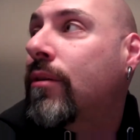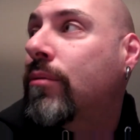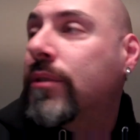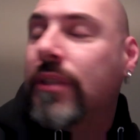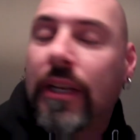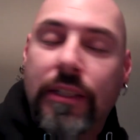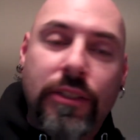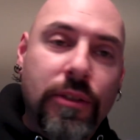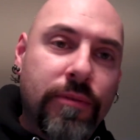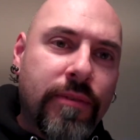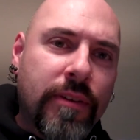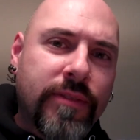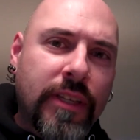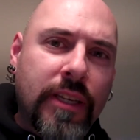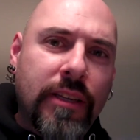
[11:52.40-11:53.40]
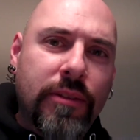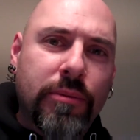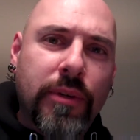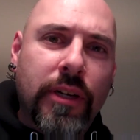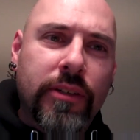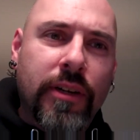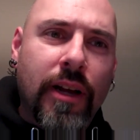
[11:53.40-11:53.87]
was like $250,
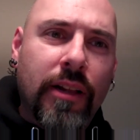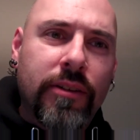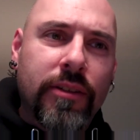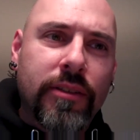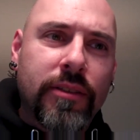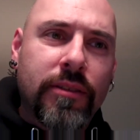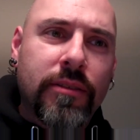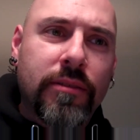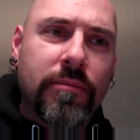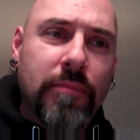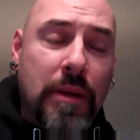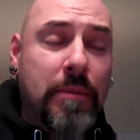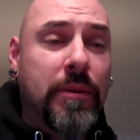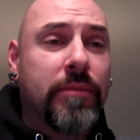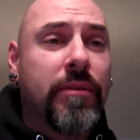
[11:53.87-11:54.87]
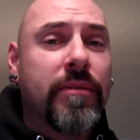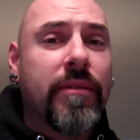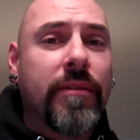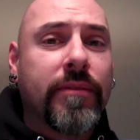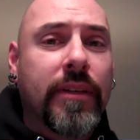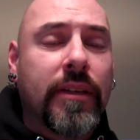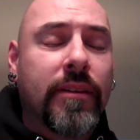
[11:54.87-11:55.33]
$300, maybe
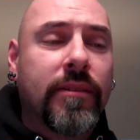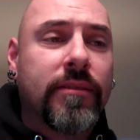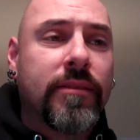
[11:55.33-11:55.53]
$350.